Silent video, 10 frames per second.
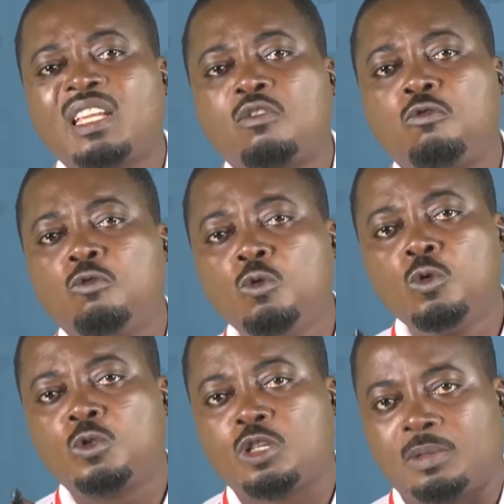food
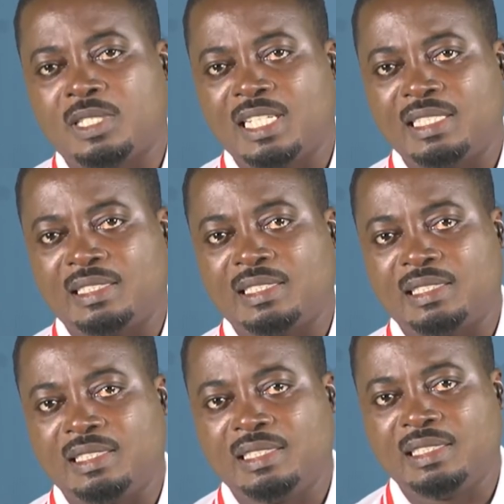substances.
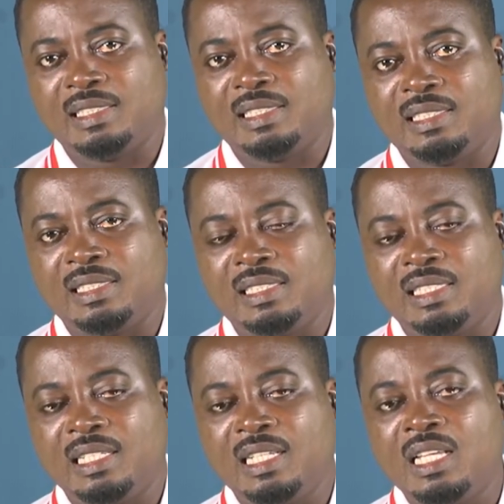
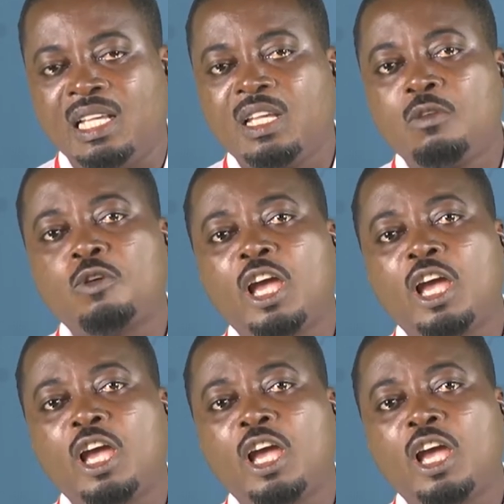If you're